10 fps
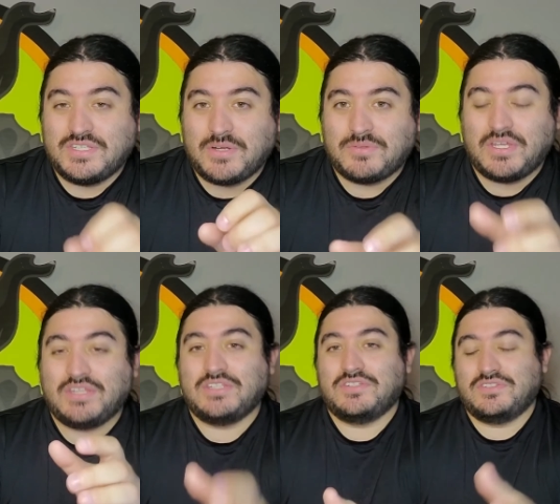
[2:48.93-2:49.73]
you know,
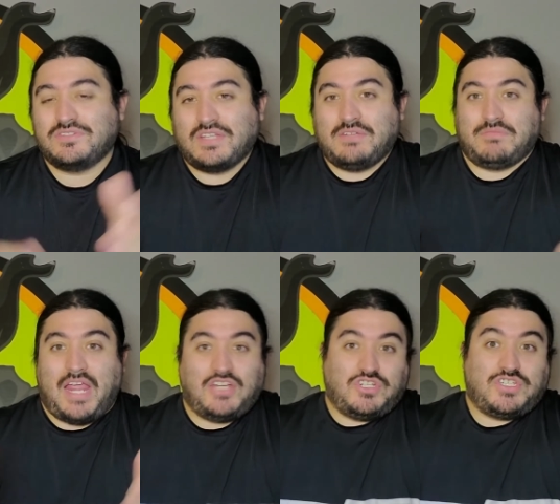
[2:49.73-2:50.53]
and the
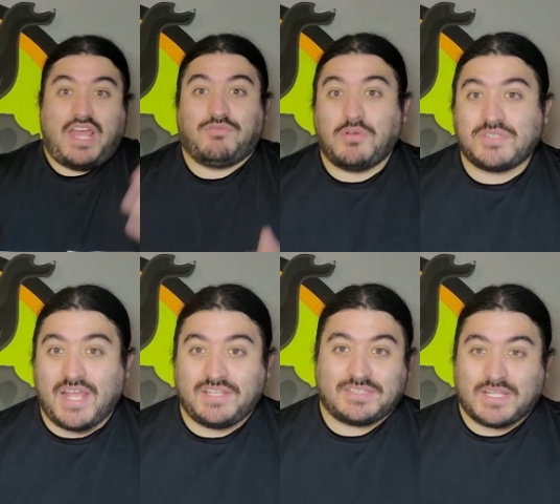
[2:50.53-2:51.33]
agents have no
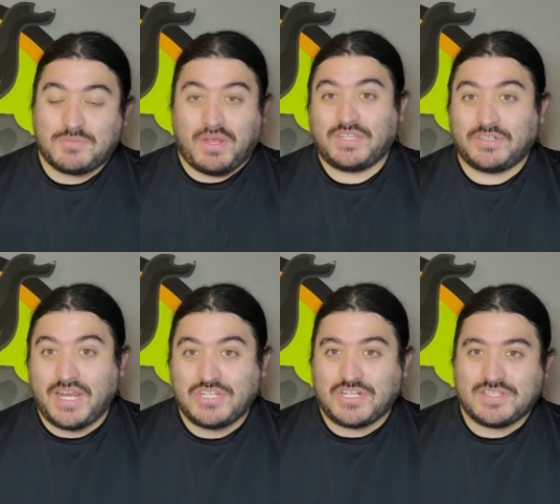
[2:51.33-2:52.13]
talent. That's why they're
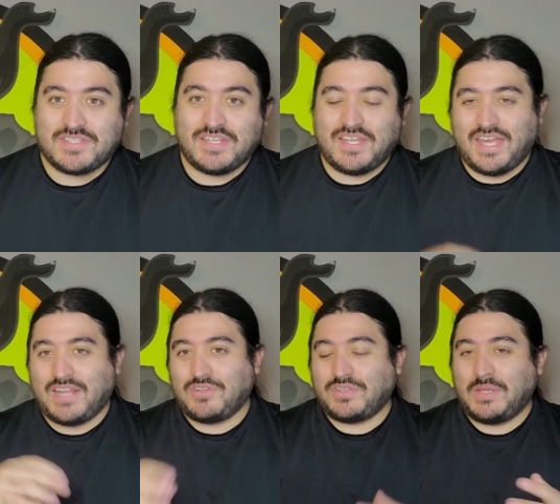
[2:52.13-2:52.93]
agents.
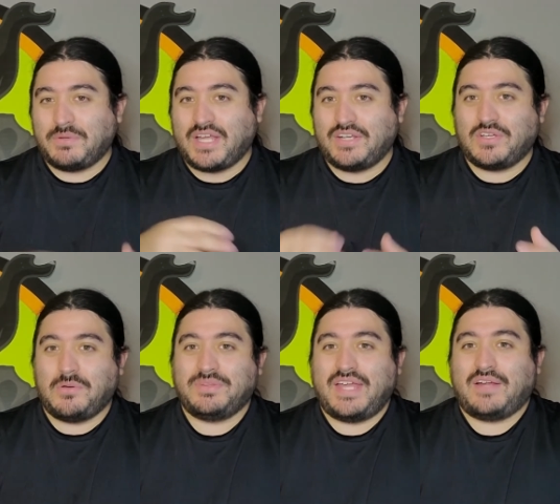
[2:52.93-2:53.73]
And I thought they were kind of
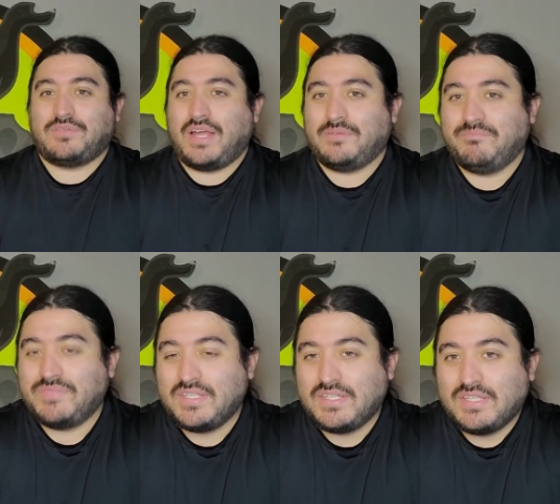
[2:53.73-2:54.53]
going that route
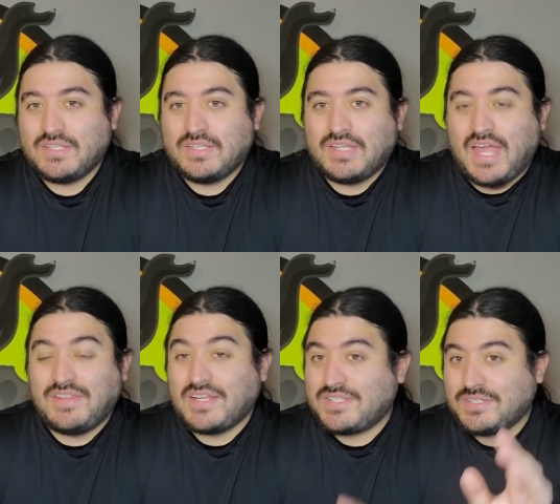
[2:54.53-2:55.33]

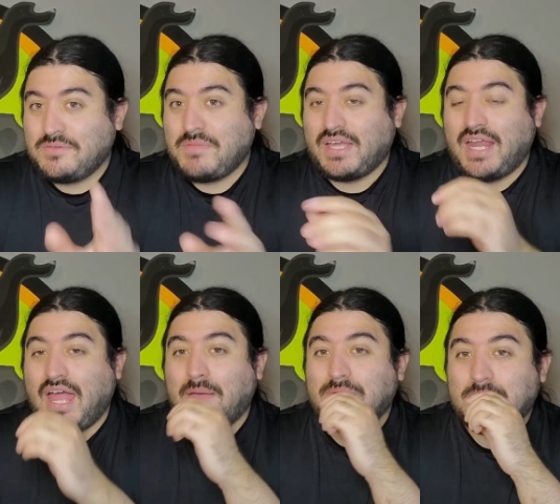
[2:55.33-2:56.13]
and that still might
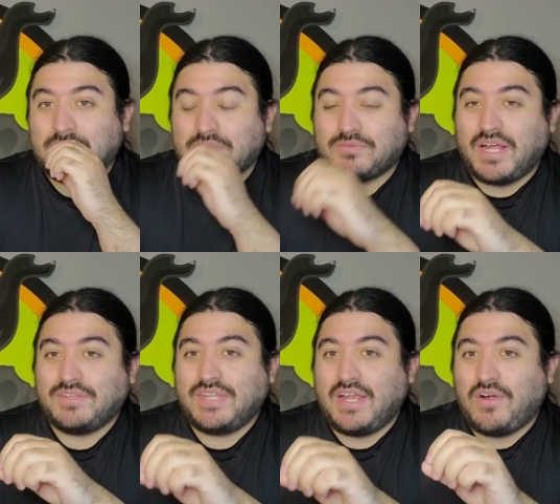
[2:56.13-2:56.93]
happen but the
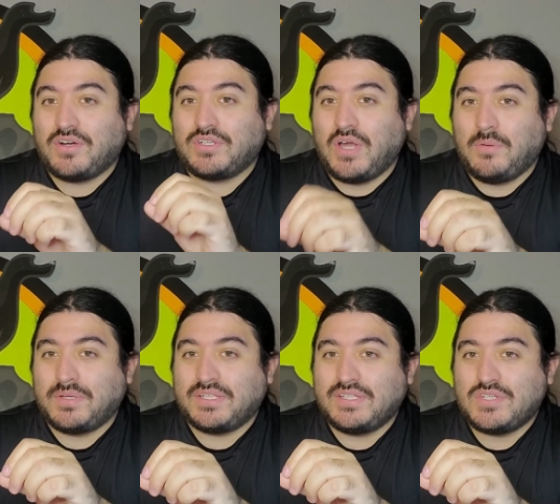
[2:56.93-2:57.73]
route they are
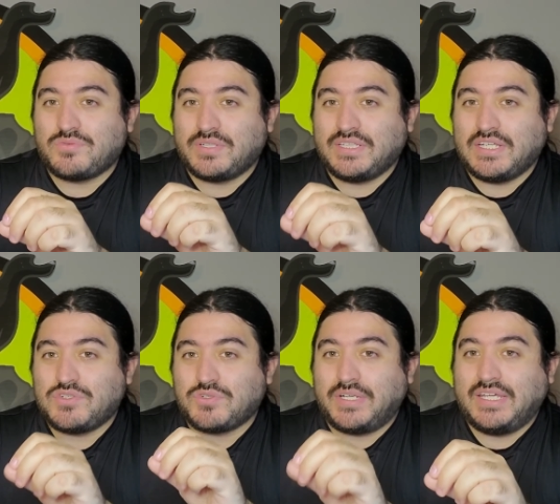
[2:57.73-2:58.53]
going is really
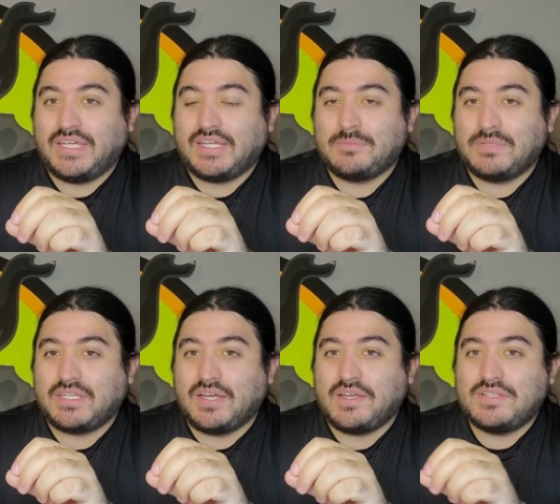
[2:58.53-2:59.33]
intriguing
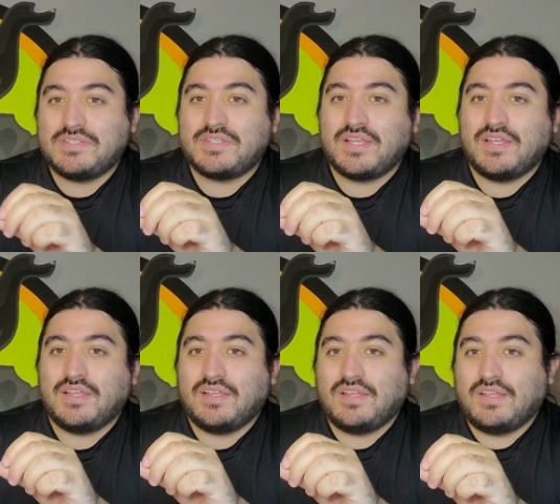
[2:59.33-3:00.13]
because
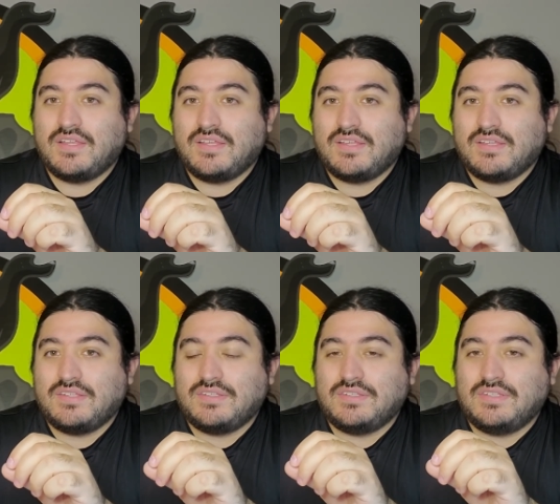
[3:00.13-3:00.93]

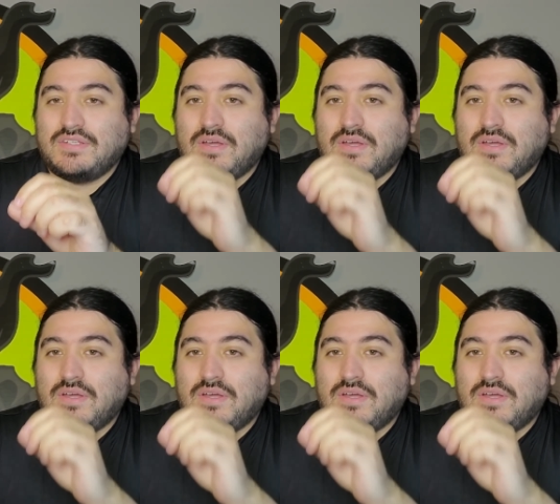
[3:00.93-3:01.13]
you